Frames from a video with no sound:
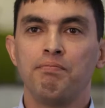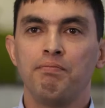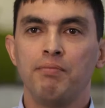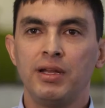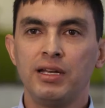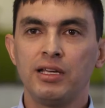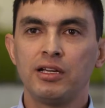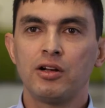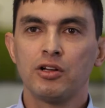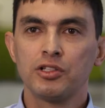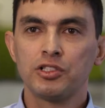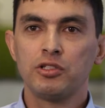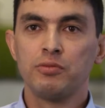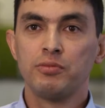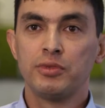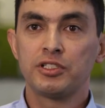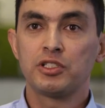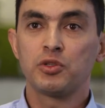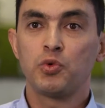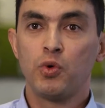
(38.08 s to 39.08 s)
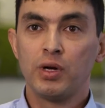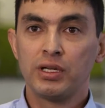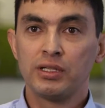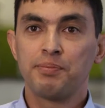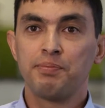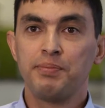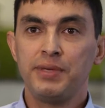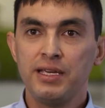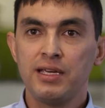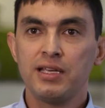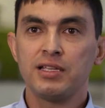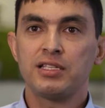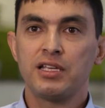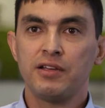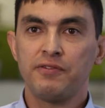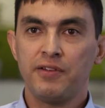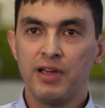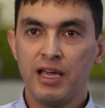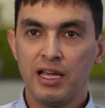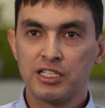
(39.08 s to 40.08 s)
Many customers want
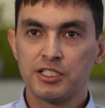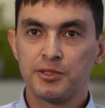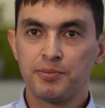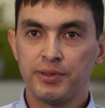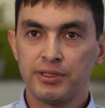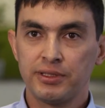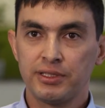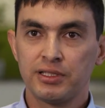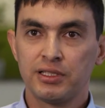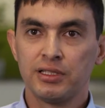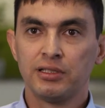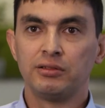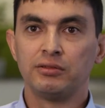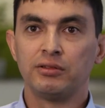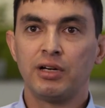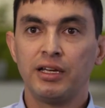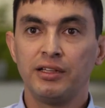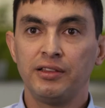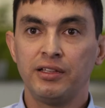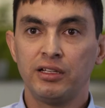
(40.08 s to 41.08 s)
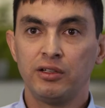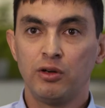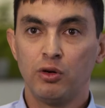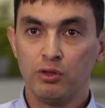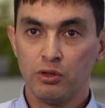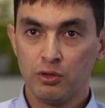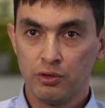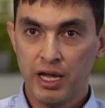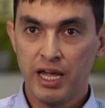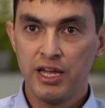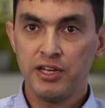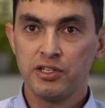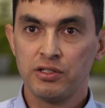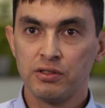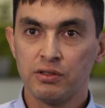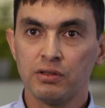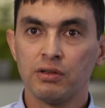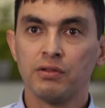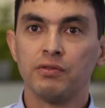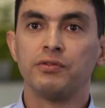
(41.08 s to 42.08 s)
BASF experts right there on
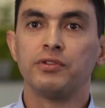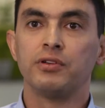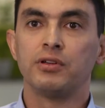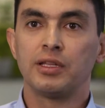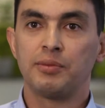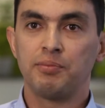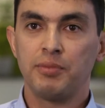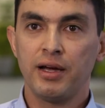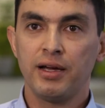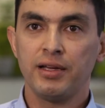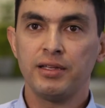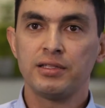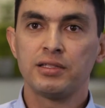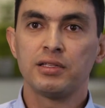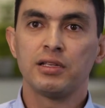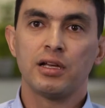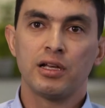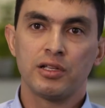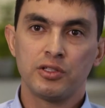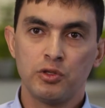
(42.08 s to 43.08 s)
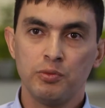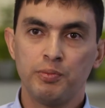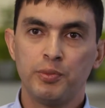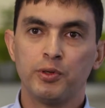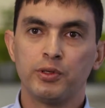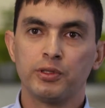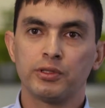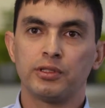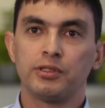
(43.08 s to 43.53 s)
location for advice and support.